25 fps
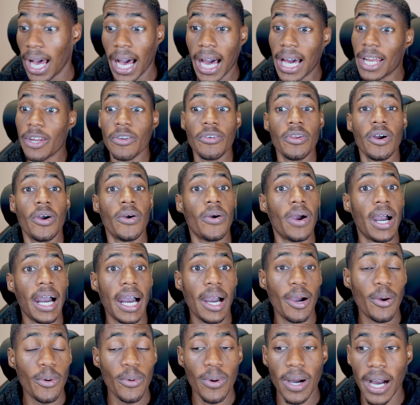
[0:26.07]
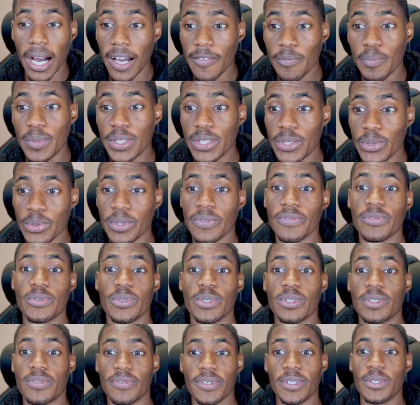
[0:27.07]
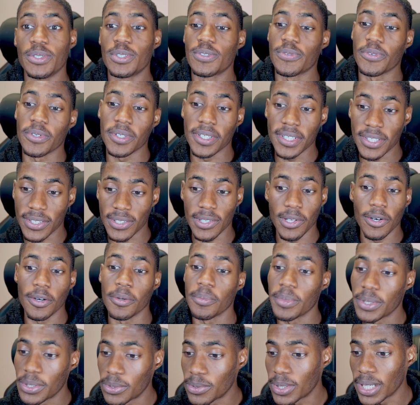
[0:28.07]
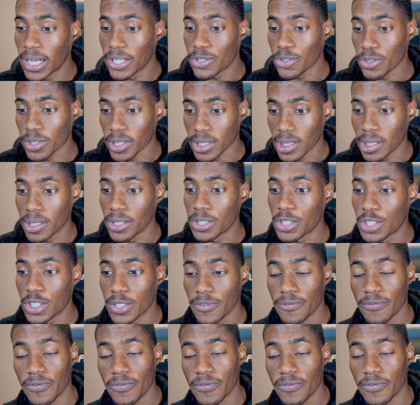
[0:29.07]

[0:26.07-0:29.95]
I don't know how I've been doing Swiss videos for this long, but you guys are clutch